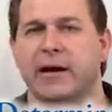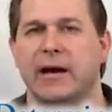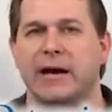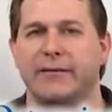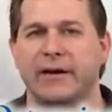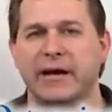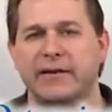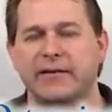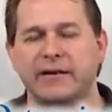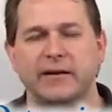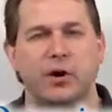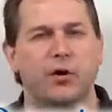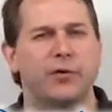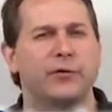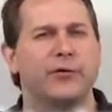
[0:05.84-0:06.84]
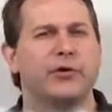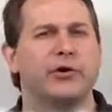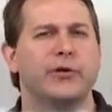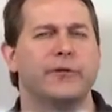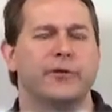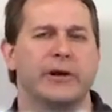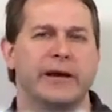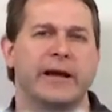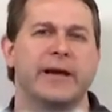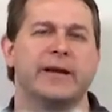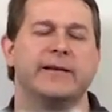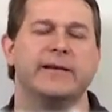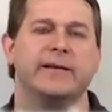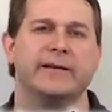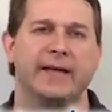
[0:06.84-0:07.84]
I've hinted over and over
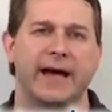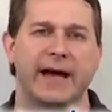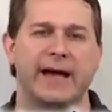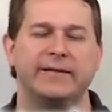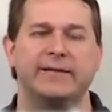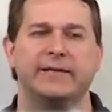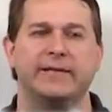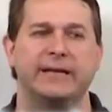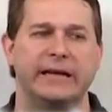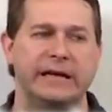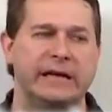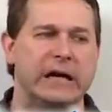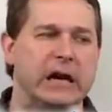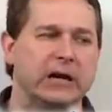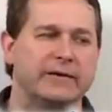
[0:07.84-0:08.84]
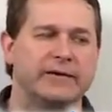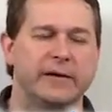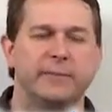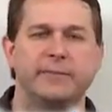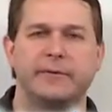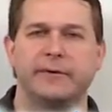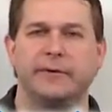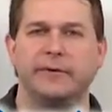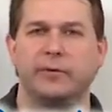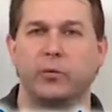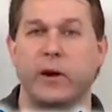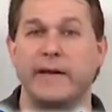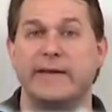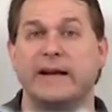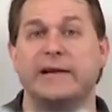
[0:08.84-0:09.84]
again that the concept or the
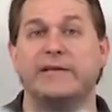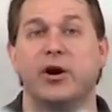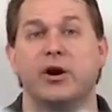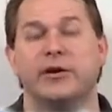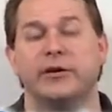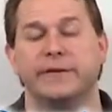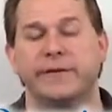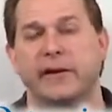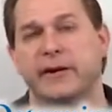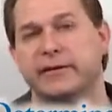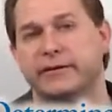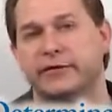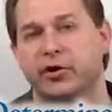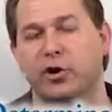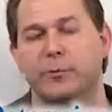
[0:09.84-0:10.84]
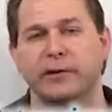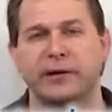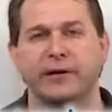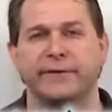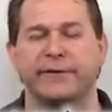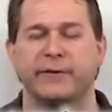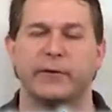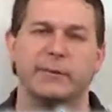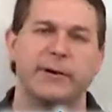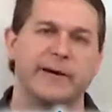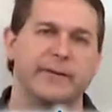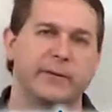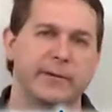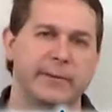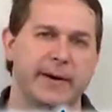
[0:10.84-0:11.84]
way that I taught you to find determinant of 3
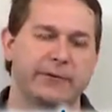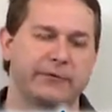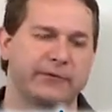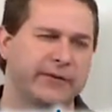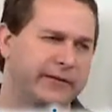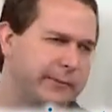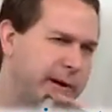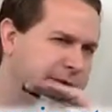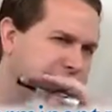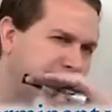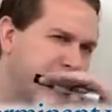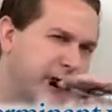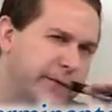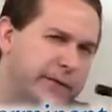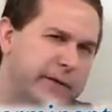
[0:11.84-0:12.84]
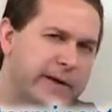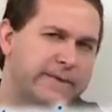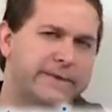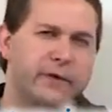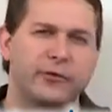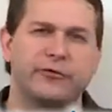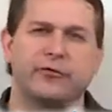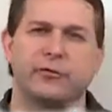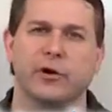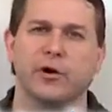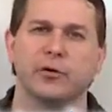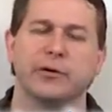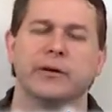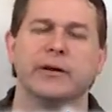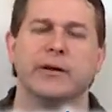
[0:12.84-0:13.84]
by 3 matrices by just going through that first
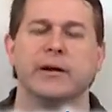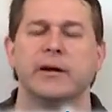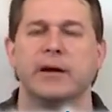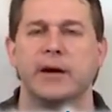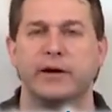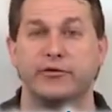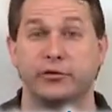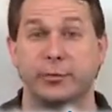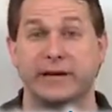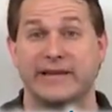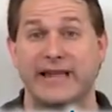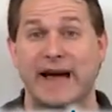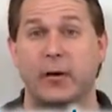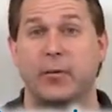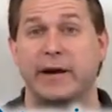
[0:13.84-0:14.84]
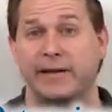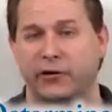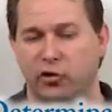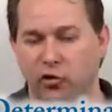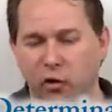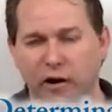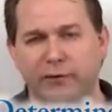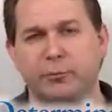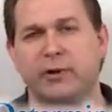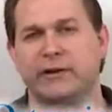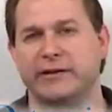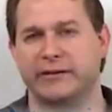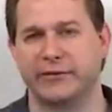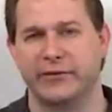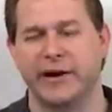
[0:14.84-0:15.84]
row and, and doing it that way and the cross
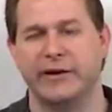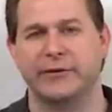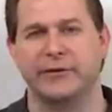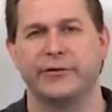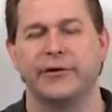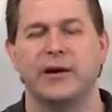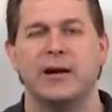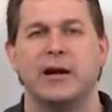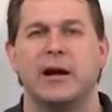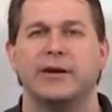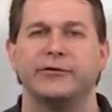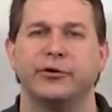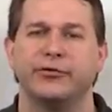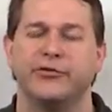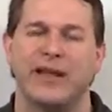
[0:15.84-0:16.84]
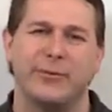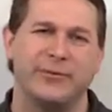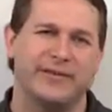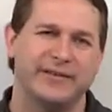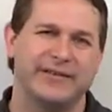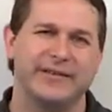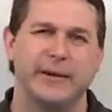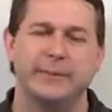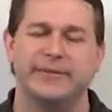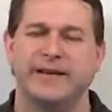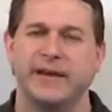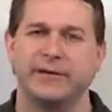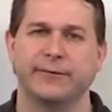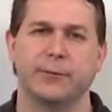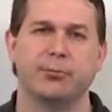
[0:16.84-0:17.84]
product of the vectors, I told you that was a
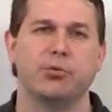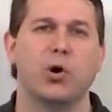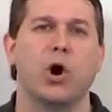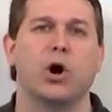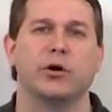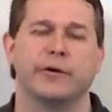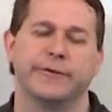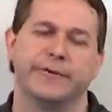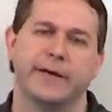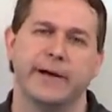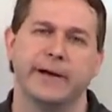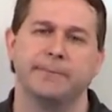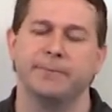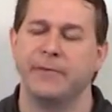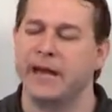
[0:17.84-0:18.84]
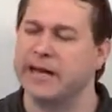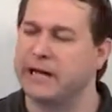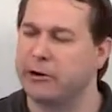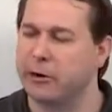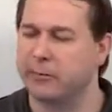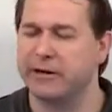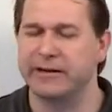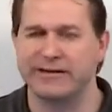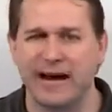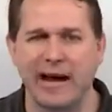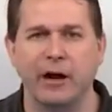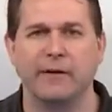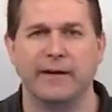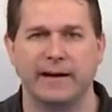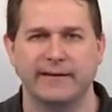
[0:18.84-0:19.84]
subset of a broader thing. And here I'm going to
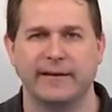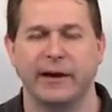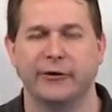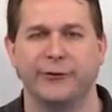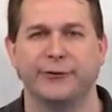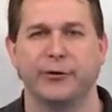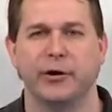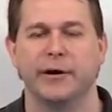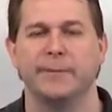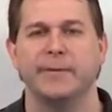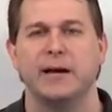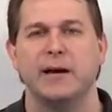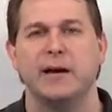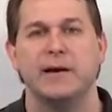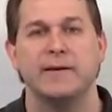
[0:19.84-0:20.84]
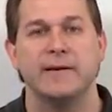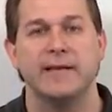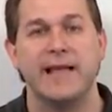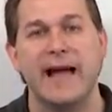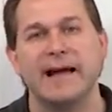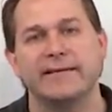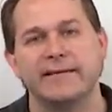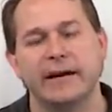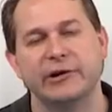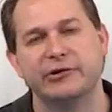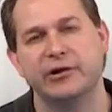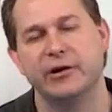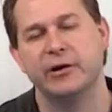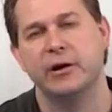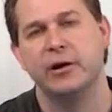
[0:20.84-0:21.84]
tie all that together for you. In the last
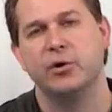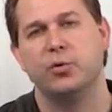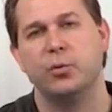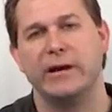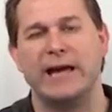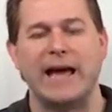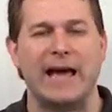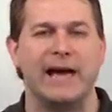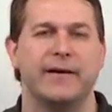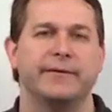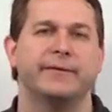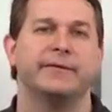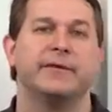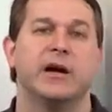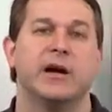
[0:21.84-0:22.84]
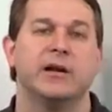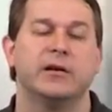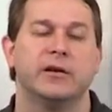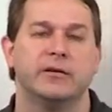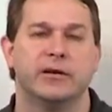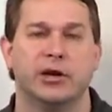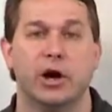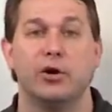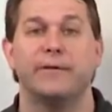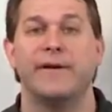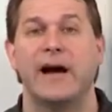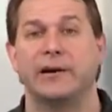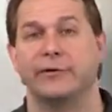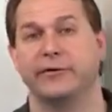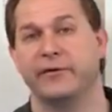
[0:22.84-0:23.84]
section, we have done the
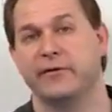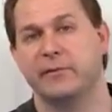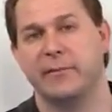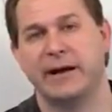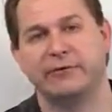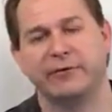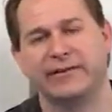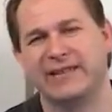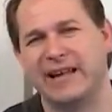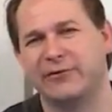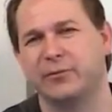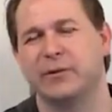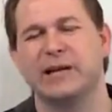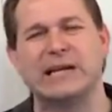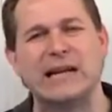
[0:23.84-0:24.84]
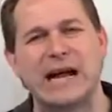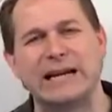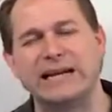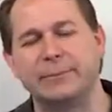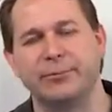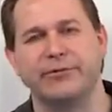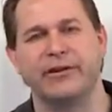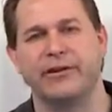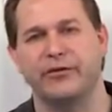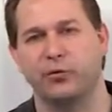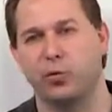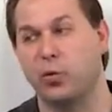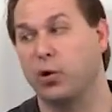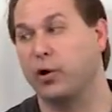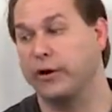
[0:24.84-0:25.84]
cofactors of the matrix. That's really 90% of
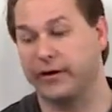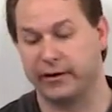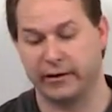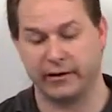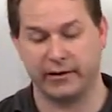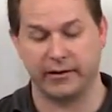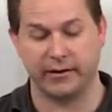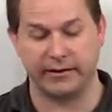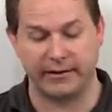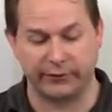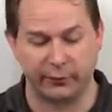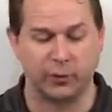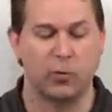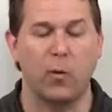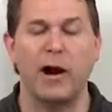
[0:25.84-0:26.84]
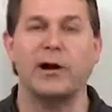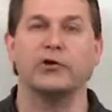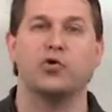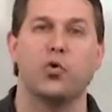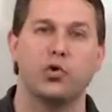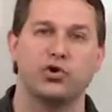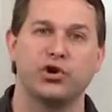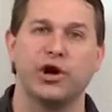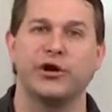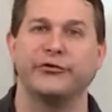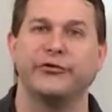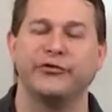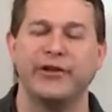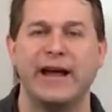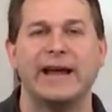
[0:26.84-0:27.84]
the work uh, that's required in order to
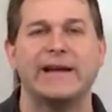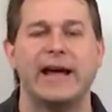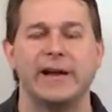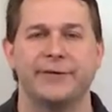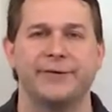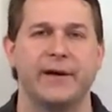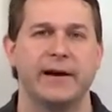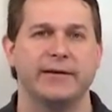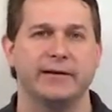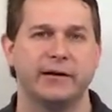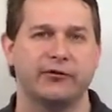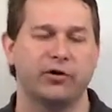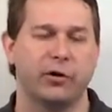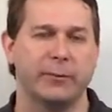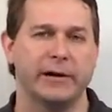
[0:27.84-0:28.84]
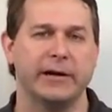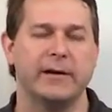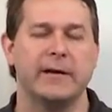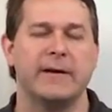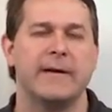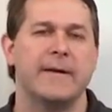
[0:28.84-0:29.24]
understand how to find the determinant.